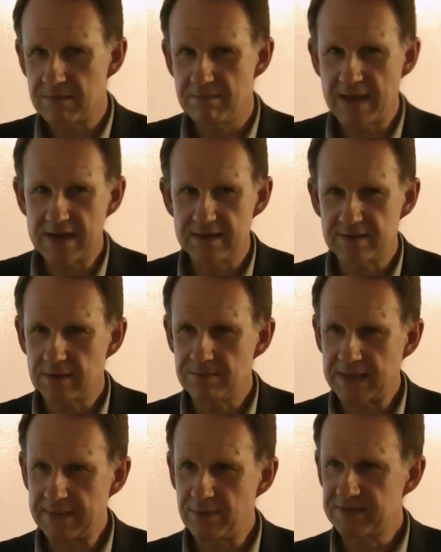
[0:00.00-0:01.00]
meant
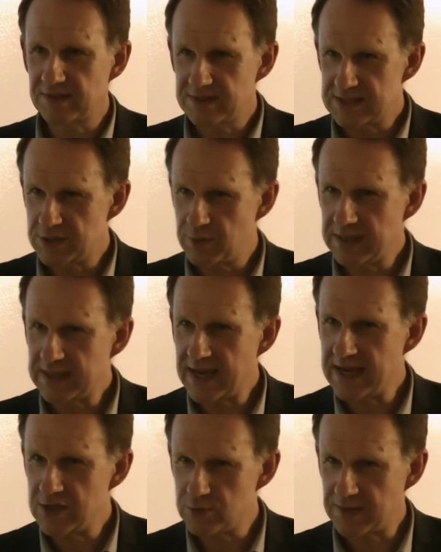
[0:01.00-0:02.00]
that people started to
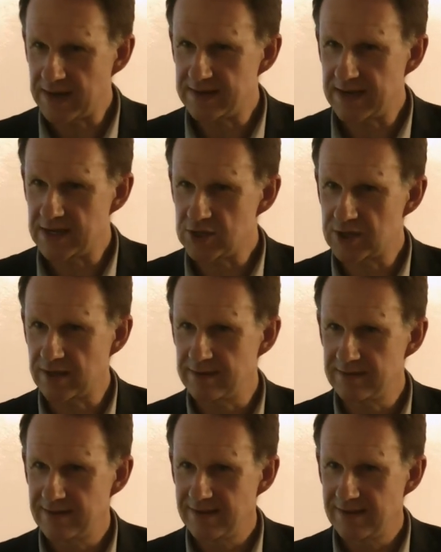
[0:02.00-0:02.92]
engage with that nature.